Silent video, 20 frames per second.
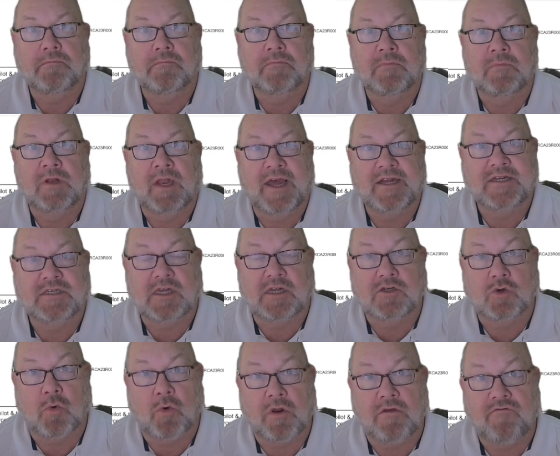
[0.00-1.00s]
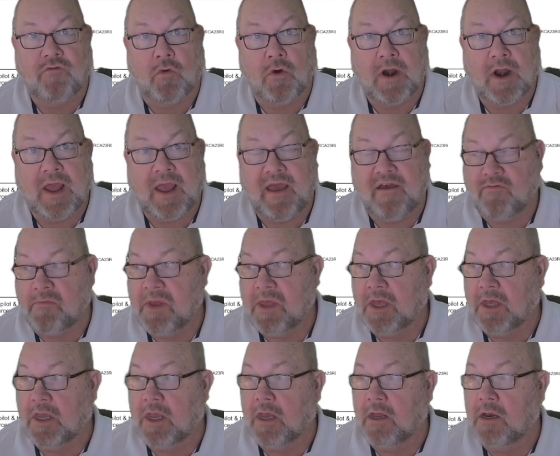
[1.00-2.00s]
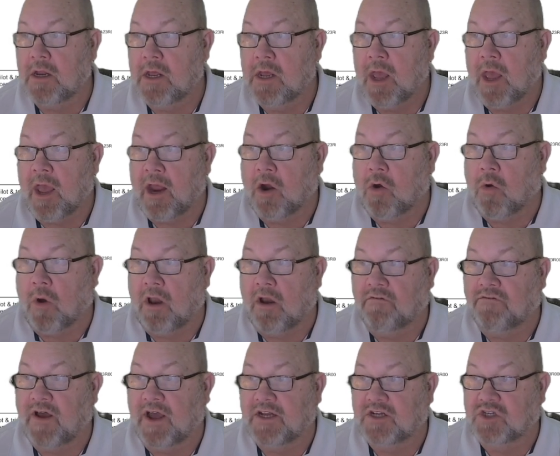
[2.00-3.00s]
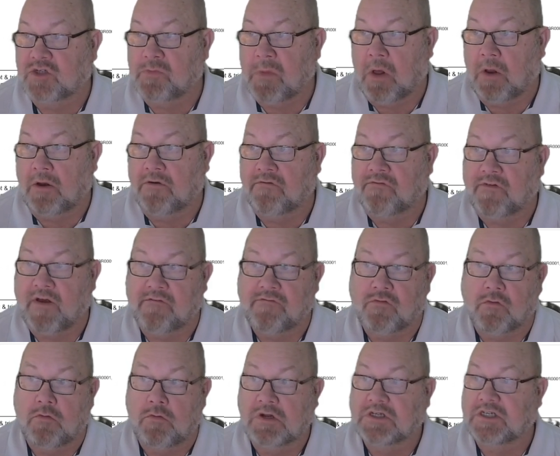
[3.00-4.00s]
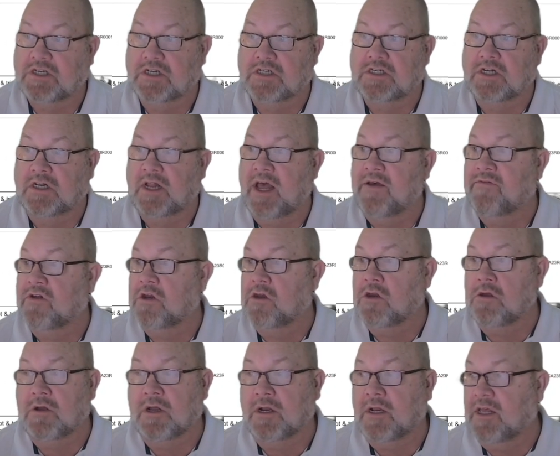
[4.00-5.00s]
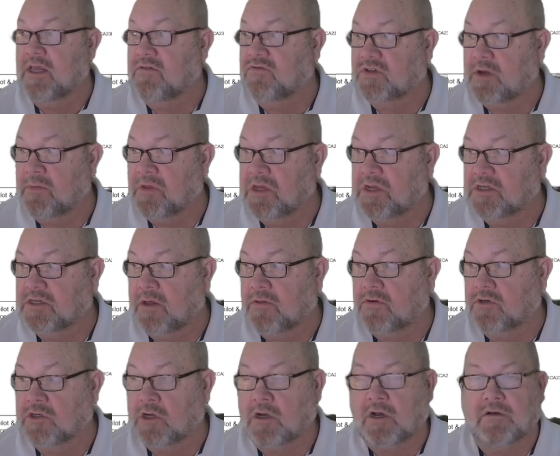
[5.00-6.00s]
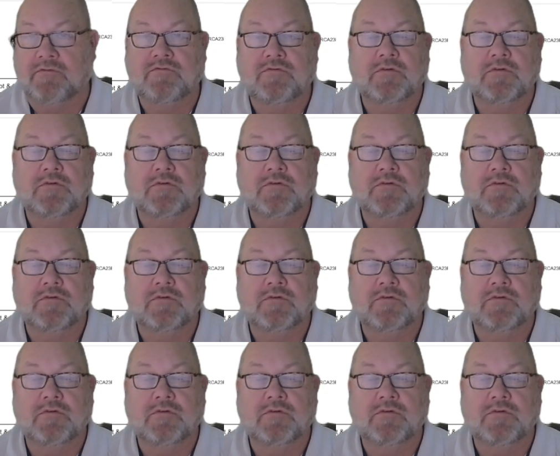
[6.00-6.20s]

less than 24.5 million and qualify as small under 541611. You can leave some of these others off.